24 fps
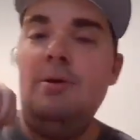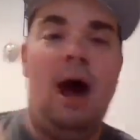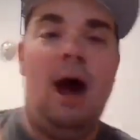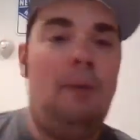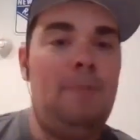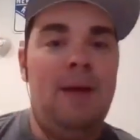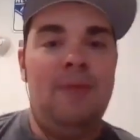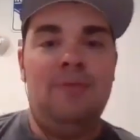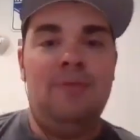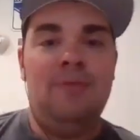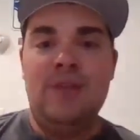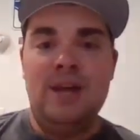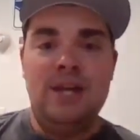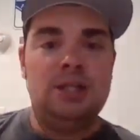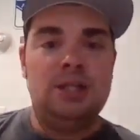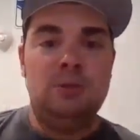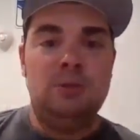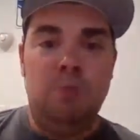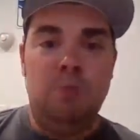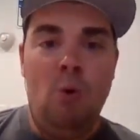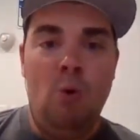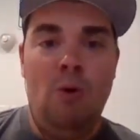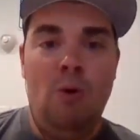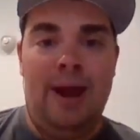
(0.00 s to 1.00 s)
up at
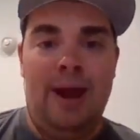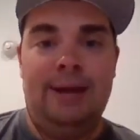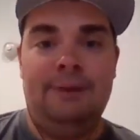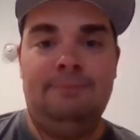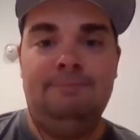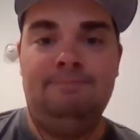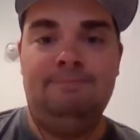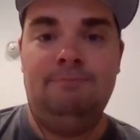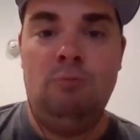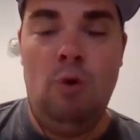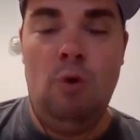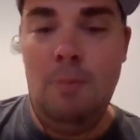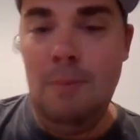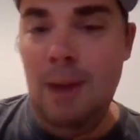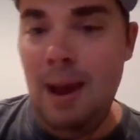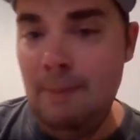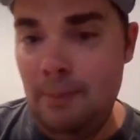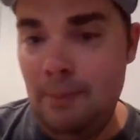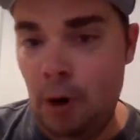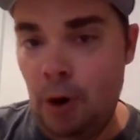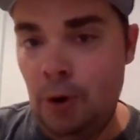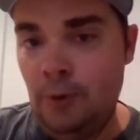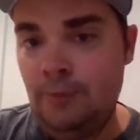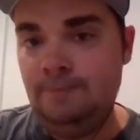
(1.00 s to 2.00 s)
this point,
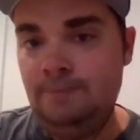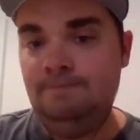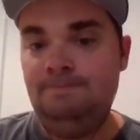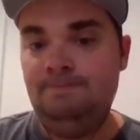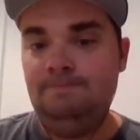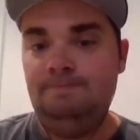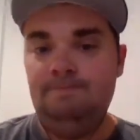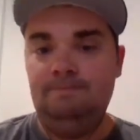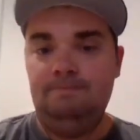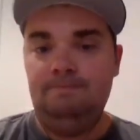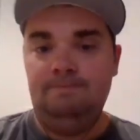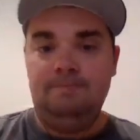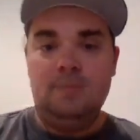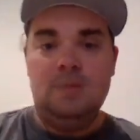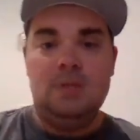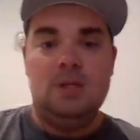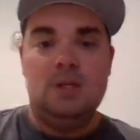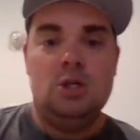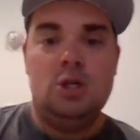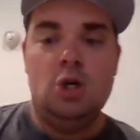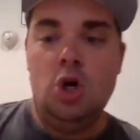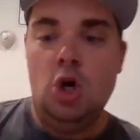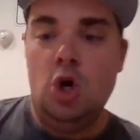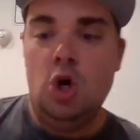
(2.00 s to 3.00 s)
remember,
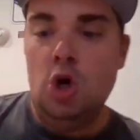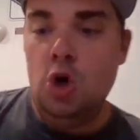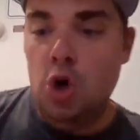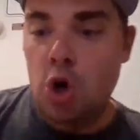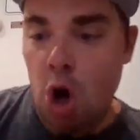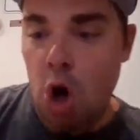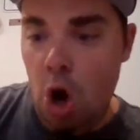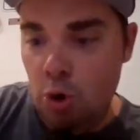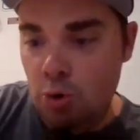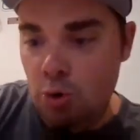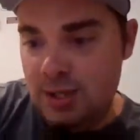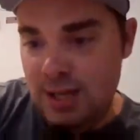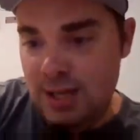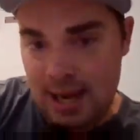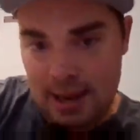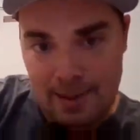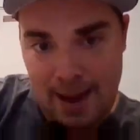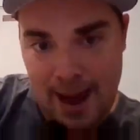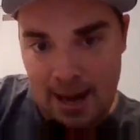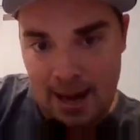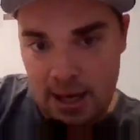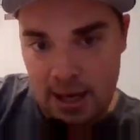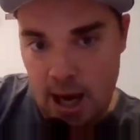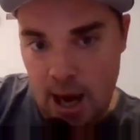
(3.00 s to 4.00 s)
no
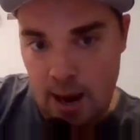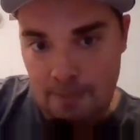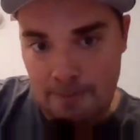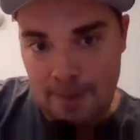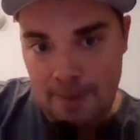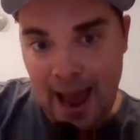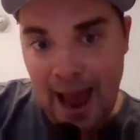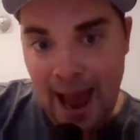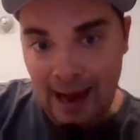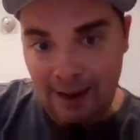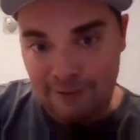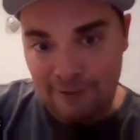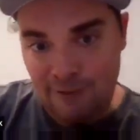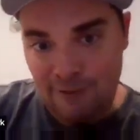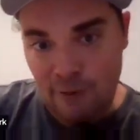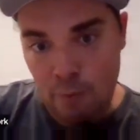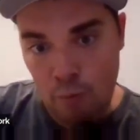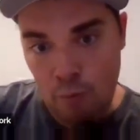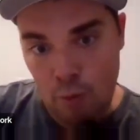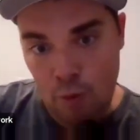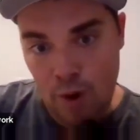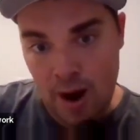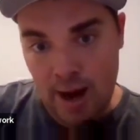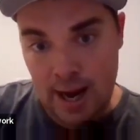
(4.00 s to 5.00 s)
team had come back
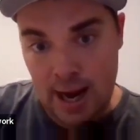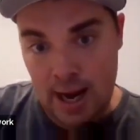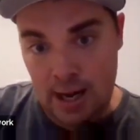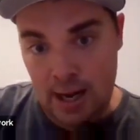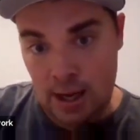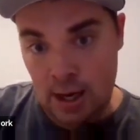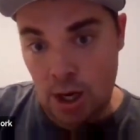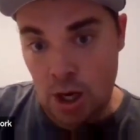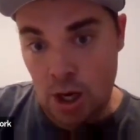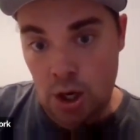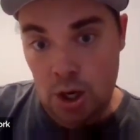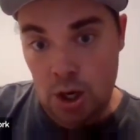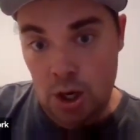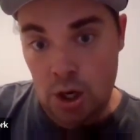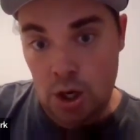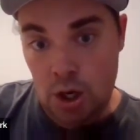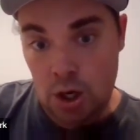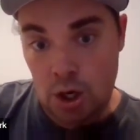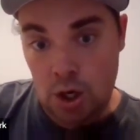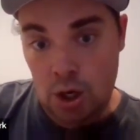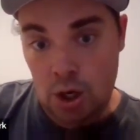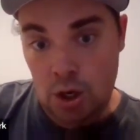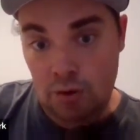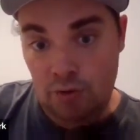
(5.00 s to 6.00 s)
from winning,
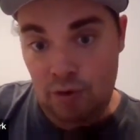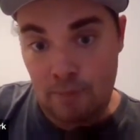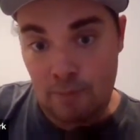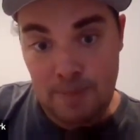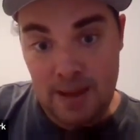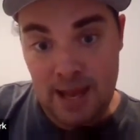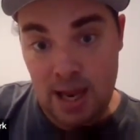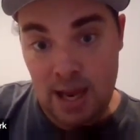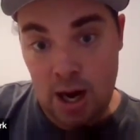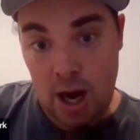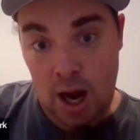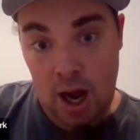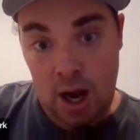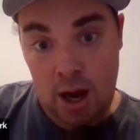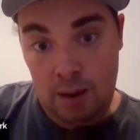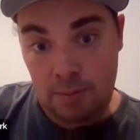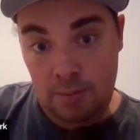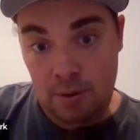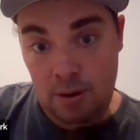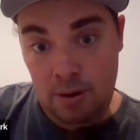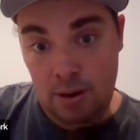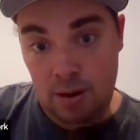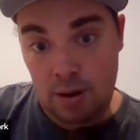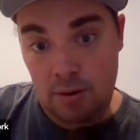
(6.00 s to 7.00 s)
from being
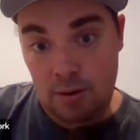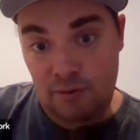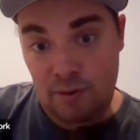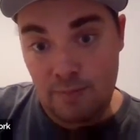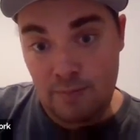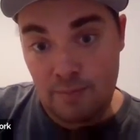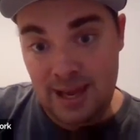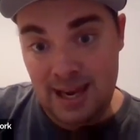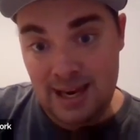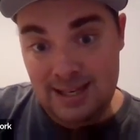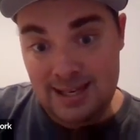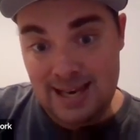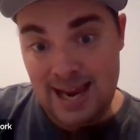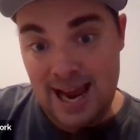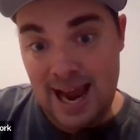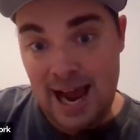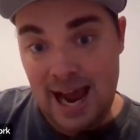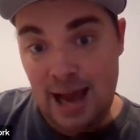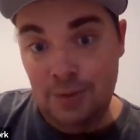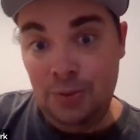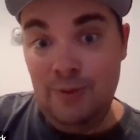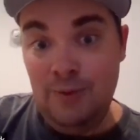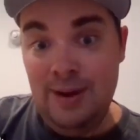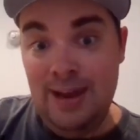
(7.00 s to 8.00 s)

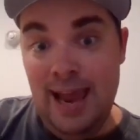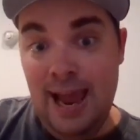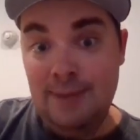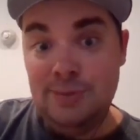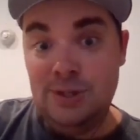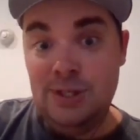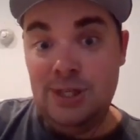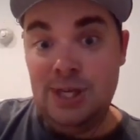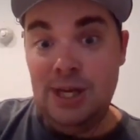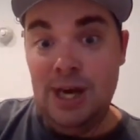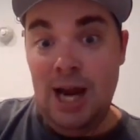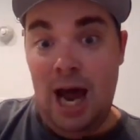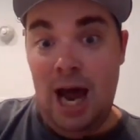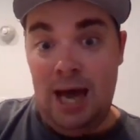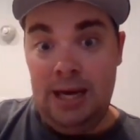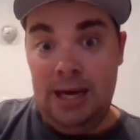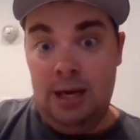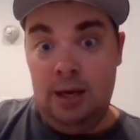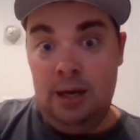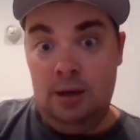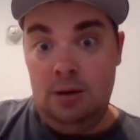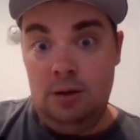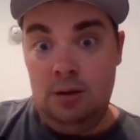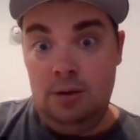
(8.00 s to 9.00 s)
down 3-0,